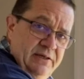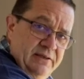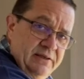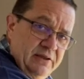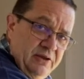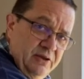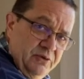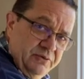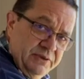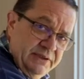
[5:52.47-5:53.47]
and then
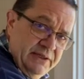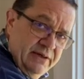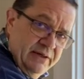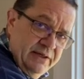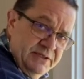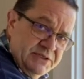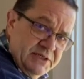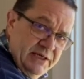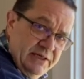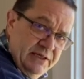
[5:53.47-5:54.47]
lower it down on this
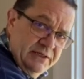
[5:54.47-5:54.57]
side, and